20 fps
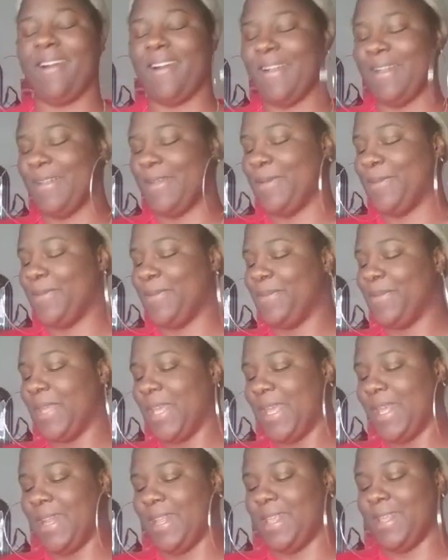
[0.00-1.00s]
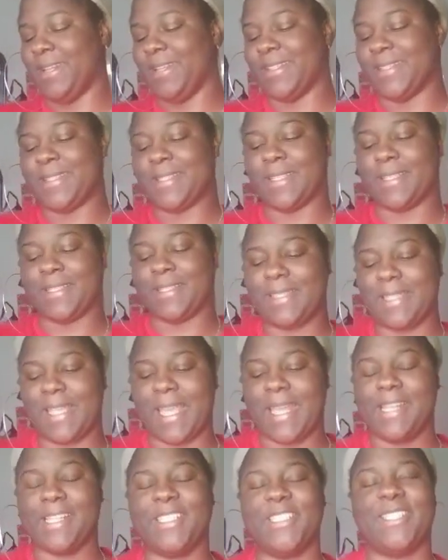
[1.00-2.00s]
Um, and in the sense
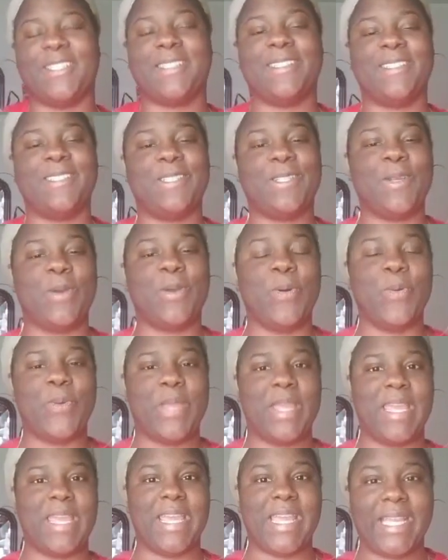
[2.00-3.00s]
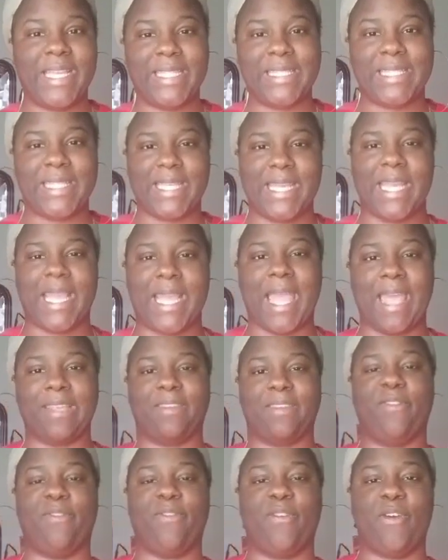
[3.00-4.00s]
that it's just so easy
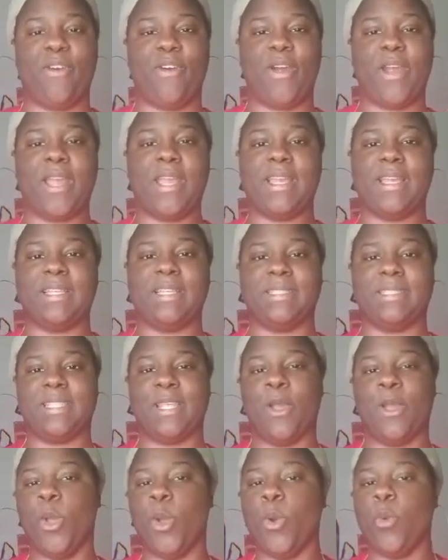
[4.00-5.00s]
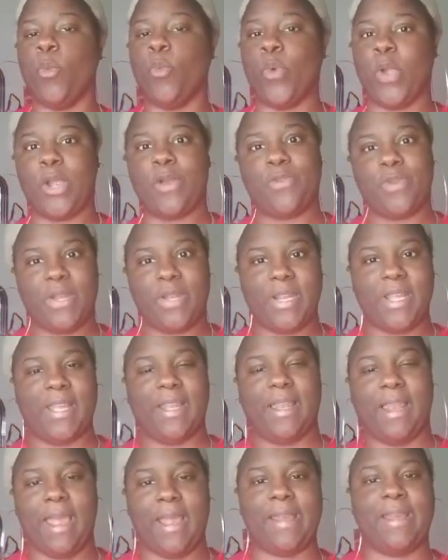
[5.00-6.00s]
as far as wearing
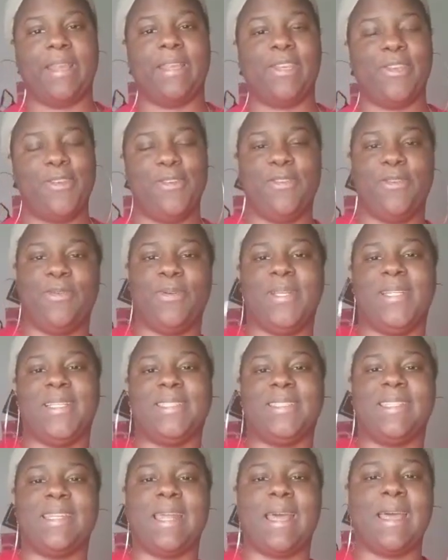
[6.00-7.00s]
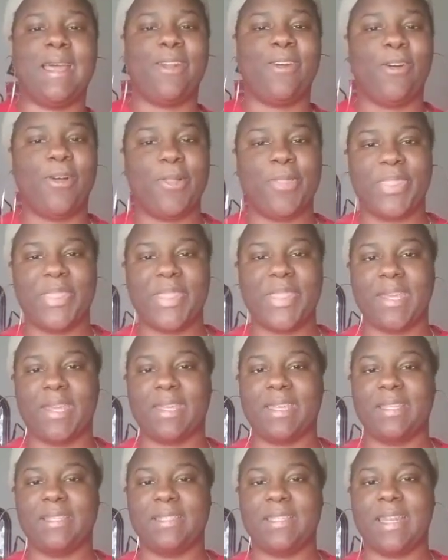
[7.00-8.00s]
it. Like, you know, it's not all
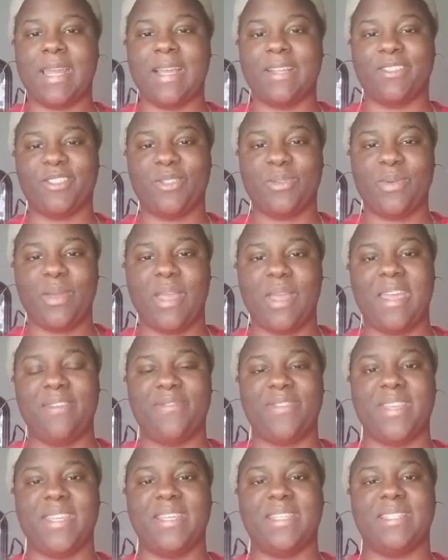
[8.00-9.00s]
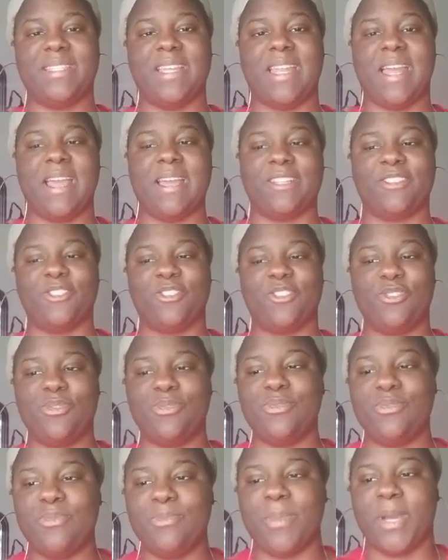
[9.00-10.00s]
thick, it's not too heavy, it's not
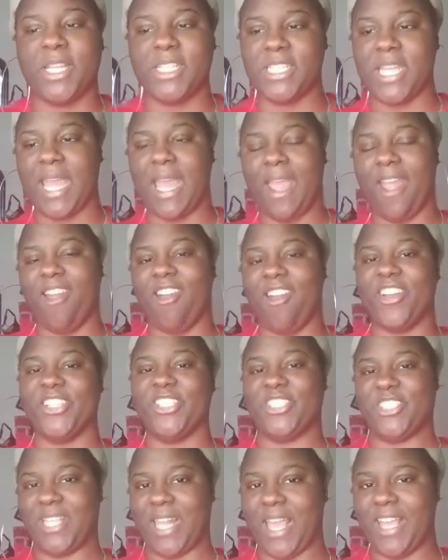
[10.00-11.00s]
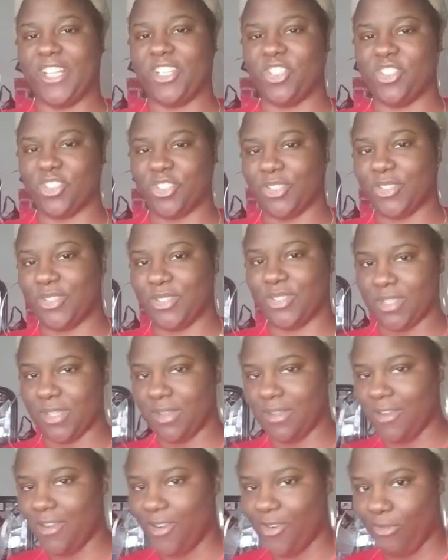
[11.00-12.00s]
too much hair. It's like just
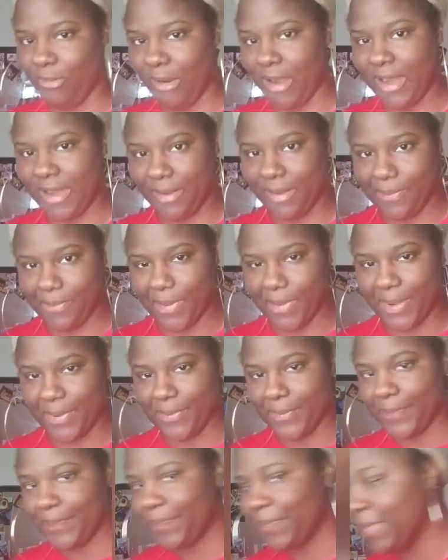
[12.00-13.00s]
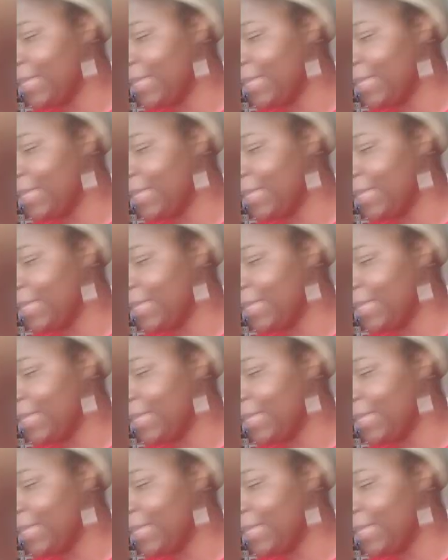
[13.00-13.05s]
the right amount.